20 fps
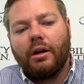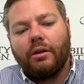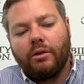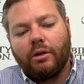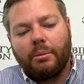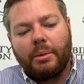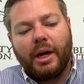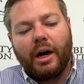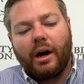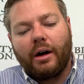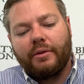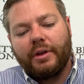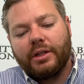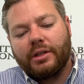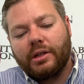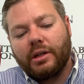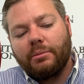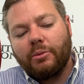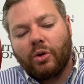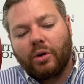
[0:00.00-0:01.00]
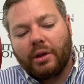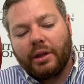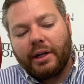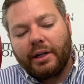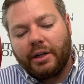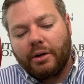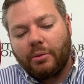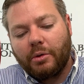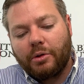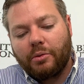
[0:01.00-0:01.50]
will be obviously more
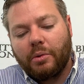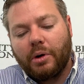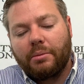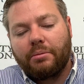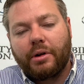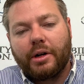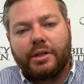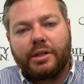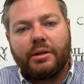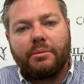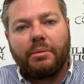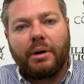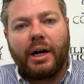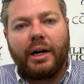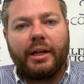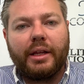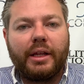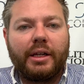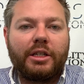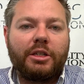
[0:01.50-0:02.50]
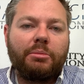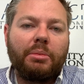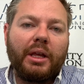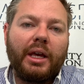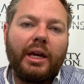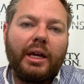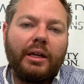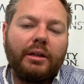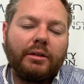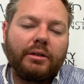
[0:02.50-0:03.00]
linear with what President Biden
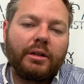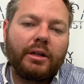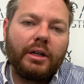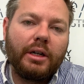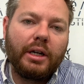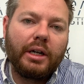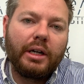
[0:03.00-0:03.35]
explained